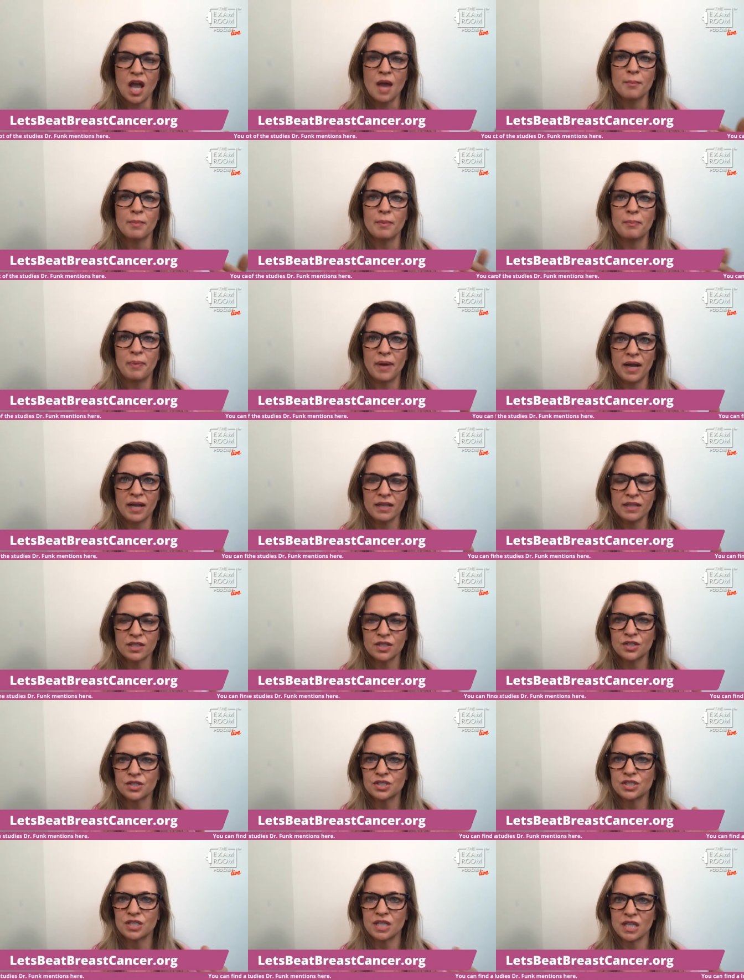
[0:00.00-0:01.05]
But by and
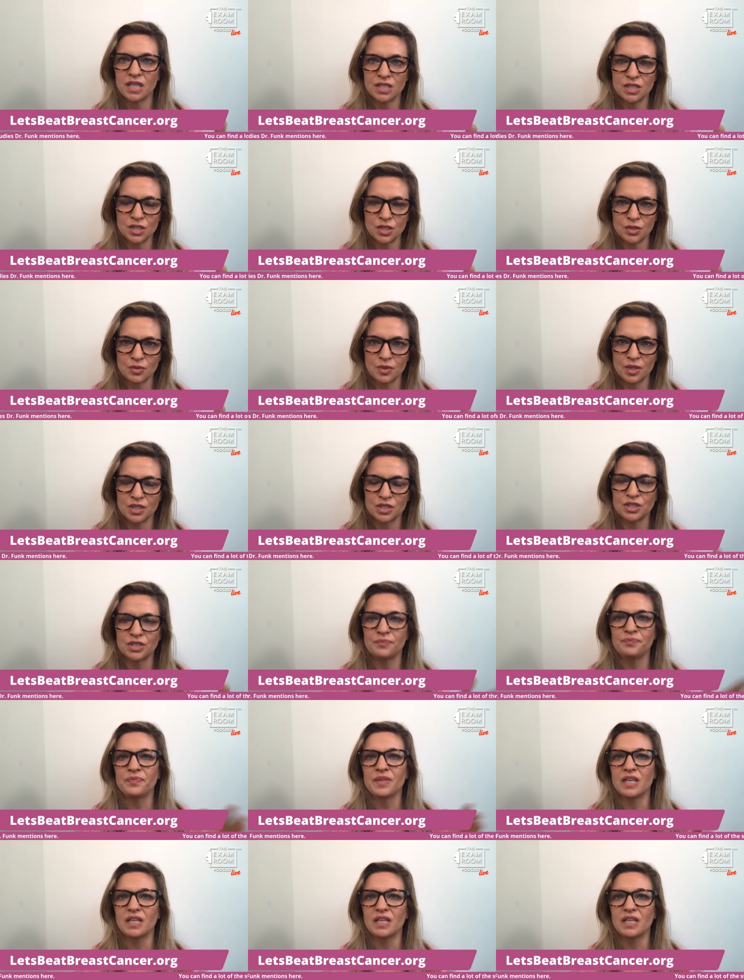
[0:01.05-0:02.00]
large, to answer the question,